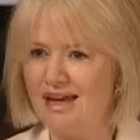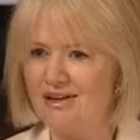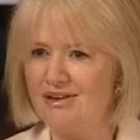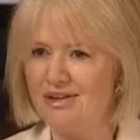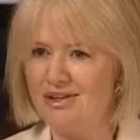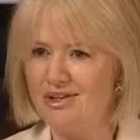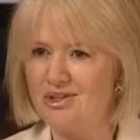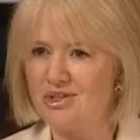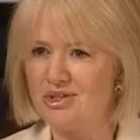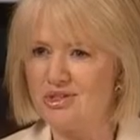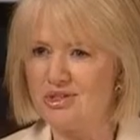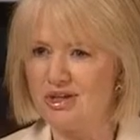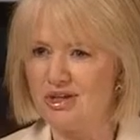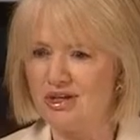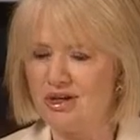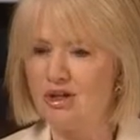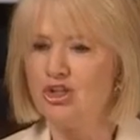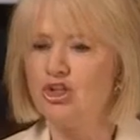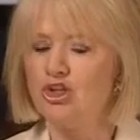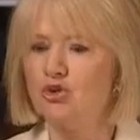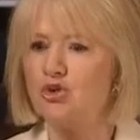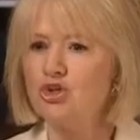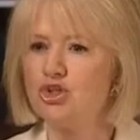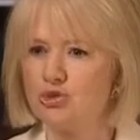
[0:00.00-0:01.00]
that is an
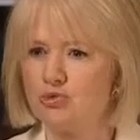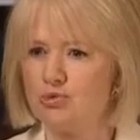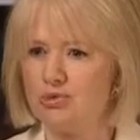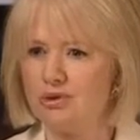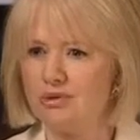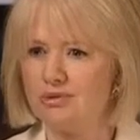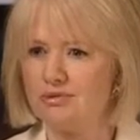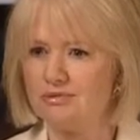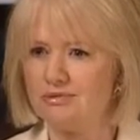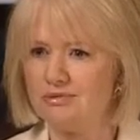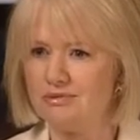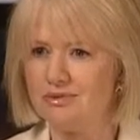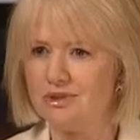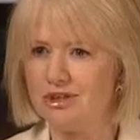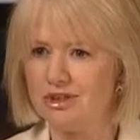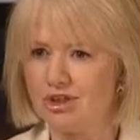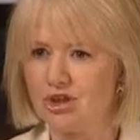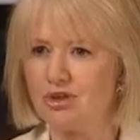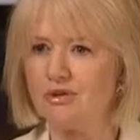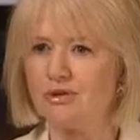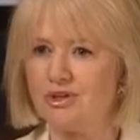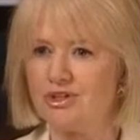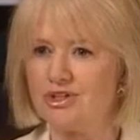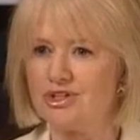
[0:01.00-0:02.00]
unusual
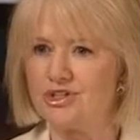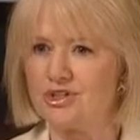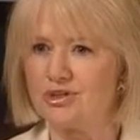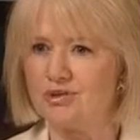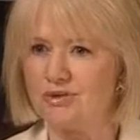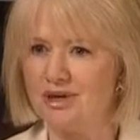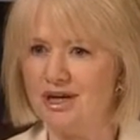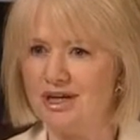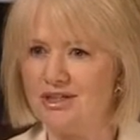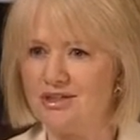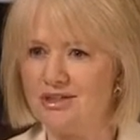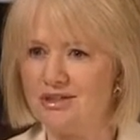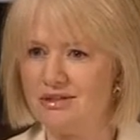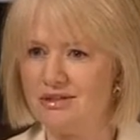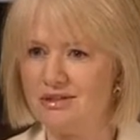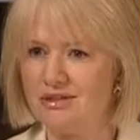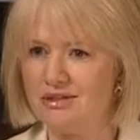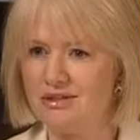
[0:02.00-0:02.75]
occurrence, correct?